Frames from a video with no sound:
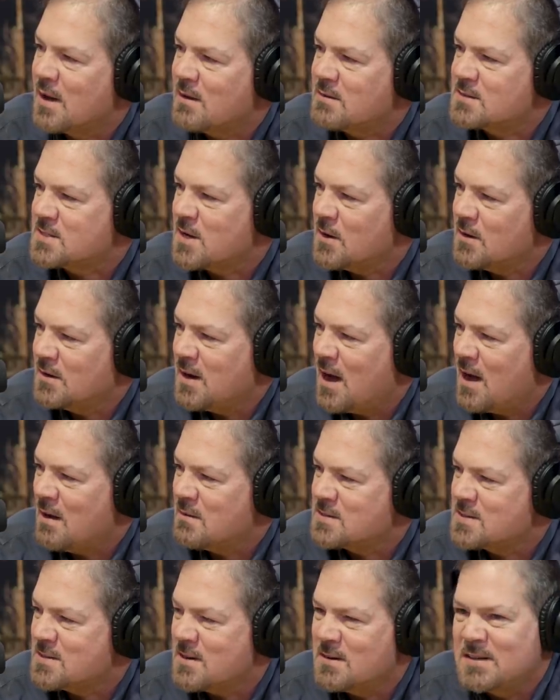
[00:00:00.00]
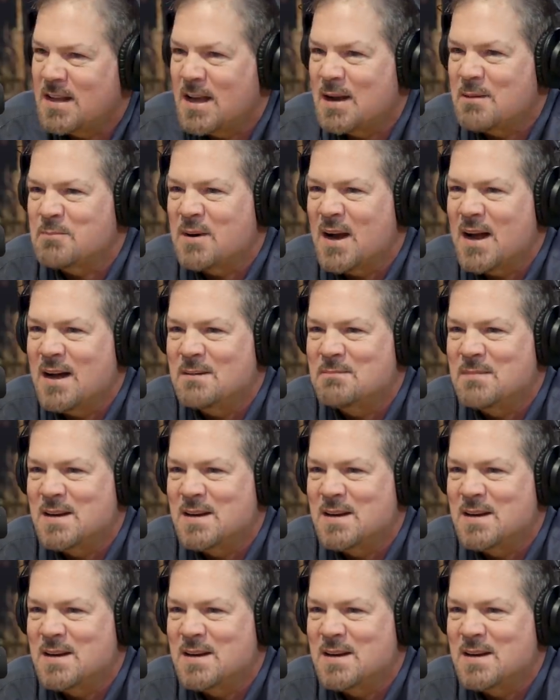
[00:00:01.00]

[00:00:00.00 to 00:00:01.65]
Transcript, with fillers: I was so I was so damn proud of